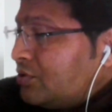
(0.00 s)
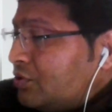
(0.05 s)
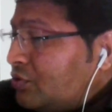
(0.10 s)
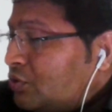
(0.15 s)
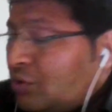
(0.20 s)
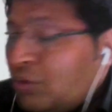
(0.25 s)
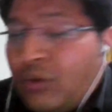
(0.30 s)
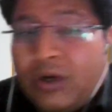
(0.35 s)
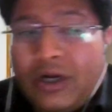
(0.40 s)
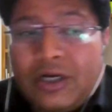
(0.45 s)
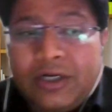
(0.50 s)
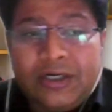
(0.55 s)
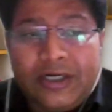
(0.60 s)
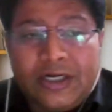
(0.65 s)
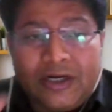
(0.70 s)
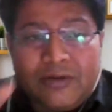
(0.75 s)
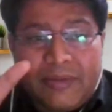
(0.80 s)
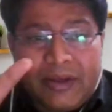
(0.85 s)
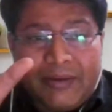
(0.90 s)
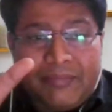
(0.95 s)

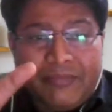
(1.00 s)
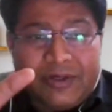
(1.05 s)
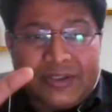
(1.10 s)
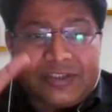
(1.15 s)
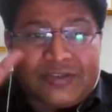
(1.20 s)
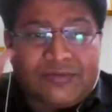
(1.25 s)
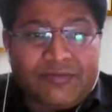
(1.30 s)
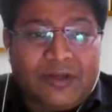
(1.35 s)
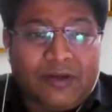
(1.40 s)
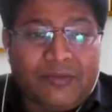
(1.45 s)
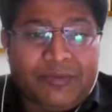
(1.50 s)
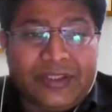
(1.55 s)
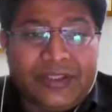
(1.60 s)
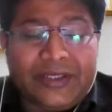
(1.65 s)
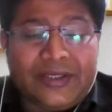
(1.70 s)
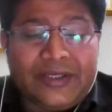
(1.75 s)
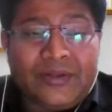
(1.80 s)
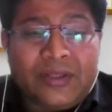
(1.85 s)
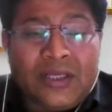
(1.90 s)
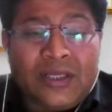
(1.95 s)
200 members will be
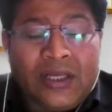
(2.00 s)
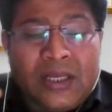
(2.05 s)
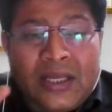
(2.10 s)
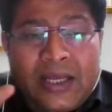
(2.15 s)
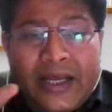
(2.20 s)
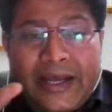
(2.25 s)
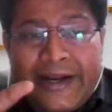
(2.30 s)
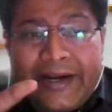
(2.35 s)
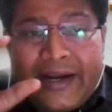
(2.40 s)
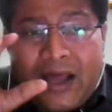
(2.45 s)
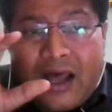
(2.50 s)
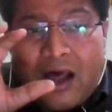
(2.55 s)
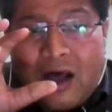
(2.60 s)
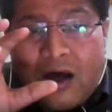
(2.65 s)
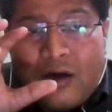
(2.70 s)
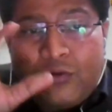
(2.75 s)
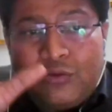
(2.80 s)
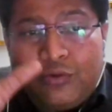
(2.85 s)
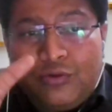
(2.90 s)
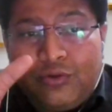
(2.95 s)
there and
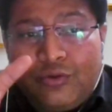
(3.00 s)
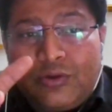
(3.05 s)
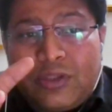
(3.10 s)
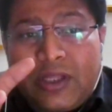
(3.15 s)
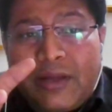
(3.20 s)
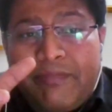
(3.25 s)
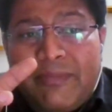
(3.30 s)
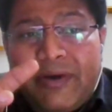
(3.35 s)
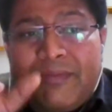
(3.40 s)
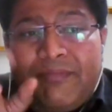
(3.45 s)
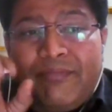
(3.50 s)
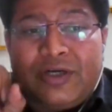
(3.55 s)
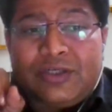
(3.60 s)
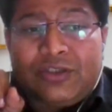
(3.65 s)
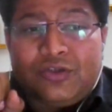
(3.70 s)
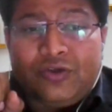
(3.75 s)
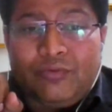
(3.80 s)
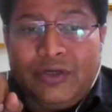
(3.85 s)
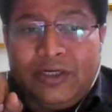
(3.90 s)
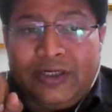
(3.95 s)
how you, the members
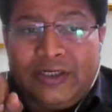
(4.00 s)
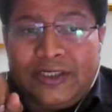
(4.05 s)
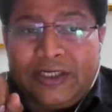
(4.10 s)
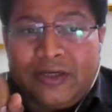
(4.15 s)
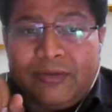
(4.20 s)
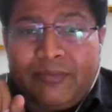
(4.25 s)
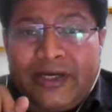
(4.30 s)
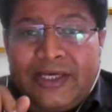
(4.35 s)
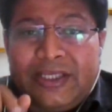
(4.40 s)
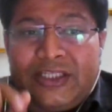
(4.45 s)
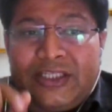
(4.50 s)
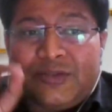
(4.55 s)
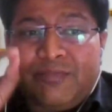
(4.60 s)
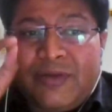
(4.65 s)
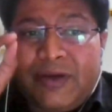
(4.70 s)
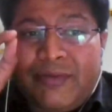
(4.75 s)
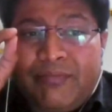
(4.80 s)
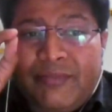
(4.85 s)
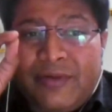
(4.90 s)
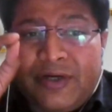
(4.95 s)
you will determine
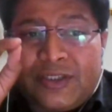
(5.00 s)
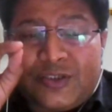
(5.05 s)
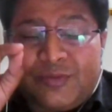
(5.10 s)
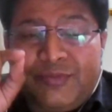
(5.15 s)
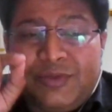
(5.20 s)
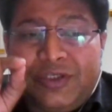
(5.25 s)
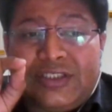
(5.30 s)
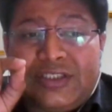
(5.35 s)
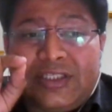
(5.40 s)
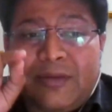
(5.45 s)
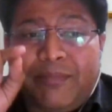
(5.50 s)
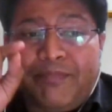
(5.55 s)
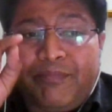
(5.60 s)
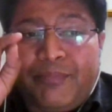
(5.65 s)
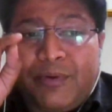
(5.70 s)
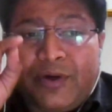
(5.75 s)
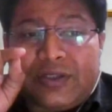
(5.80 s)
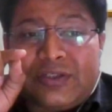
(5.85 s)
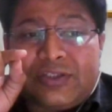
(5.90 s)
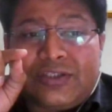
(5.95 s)
members means the
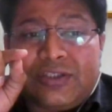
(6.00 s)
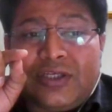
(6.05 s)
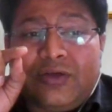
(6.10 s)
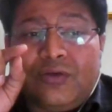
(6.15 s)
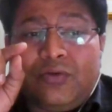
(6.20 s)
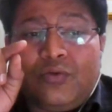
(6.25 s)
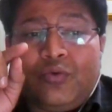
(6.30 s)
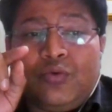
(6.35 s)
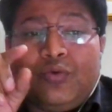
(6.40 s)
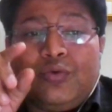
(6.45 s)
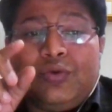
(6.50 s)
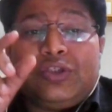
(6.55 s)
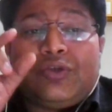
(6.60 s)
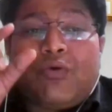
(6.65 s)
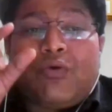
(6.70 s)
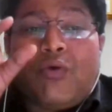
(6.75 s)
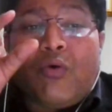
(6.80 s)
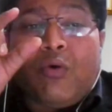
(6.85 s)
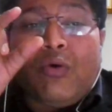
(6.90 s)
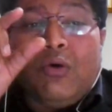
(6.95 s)
person who is
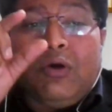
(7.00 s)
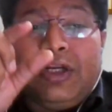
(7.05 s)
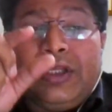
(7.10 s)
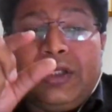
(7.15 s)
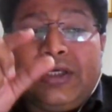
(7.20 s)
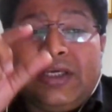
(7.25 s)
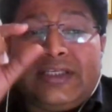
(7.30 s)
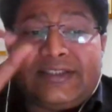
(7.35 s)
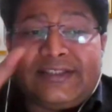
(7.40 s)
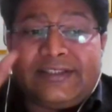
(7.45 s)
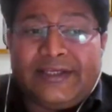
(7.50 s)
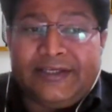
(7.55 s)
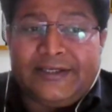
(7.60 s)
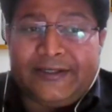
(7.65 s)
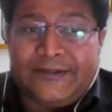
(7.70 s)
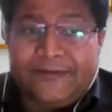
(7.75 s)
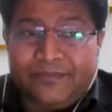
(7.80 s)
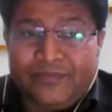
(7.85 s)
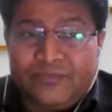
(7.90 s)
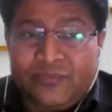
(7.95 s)
holding a
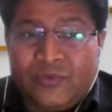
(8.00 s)
share